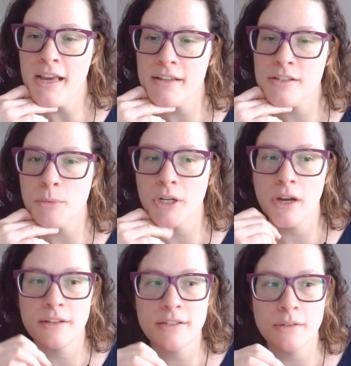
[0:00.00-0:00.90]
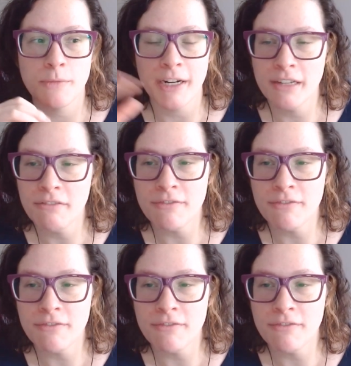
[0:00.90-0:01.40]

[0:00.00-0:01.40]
Yeah, so it's a very